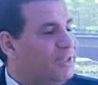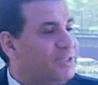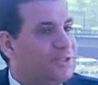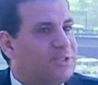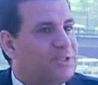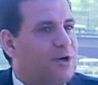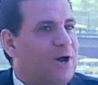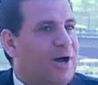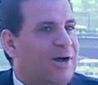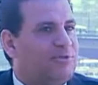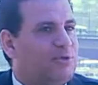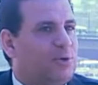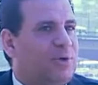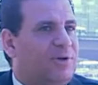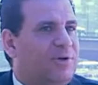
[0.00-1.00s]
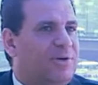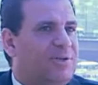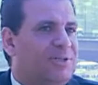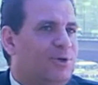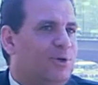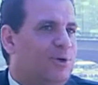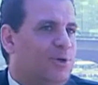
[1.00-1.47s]
Is you have
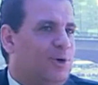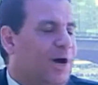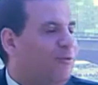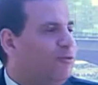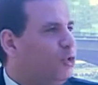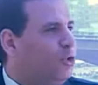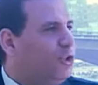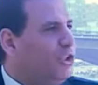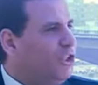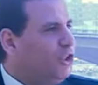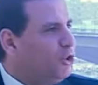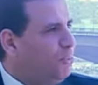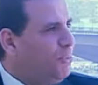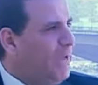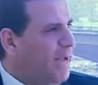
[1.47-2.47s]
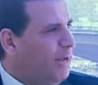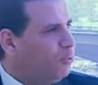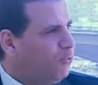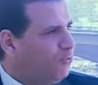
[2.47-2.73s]
to teach me how